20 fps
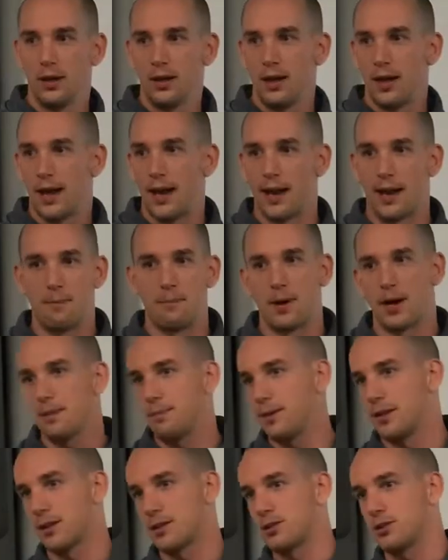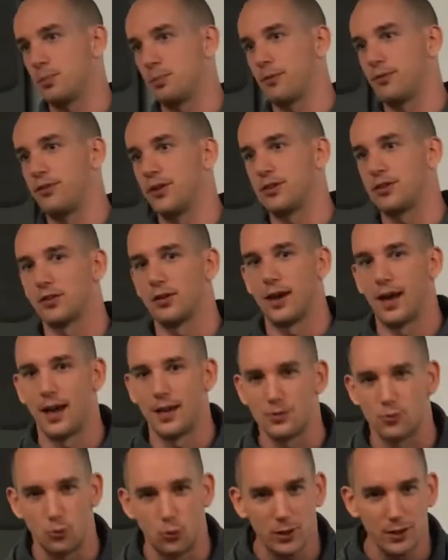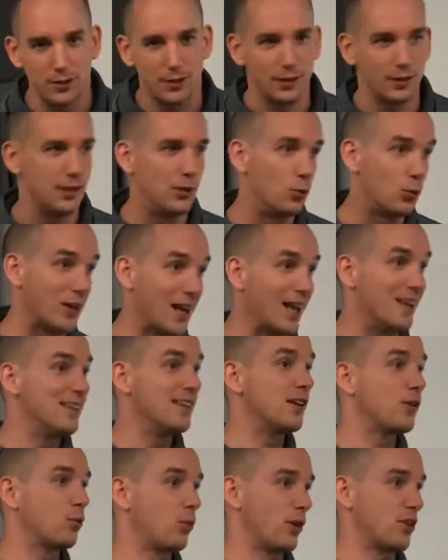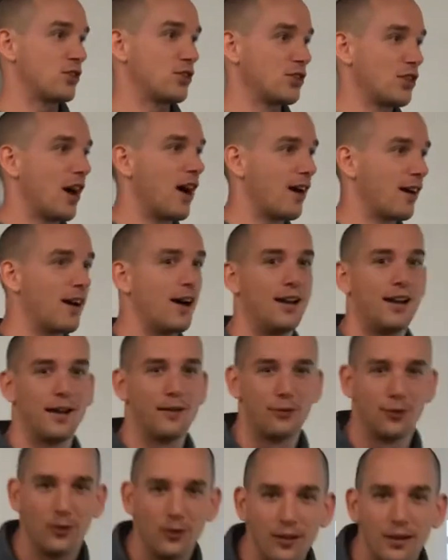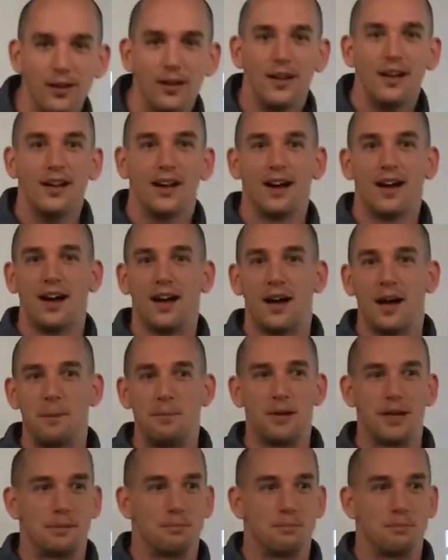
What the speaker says: And it might be as superficial as reaching a new Candy Crush Saga level, it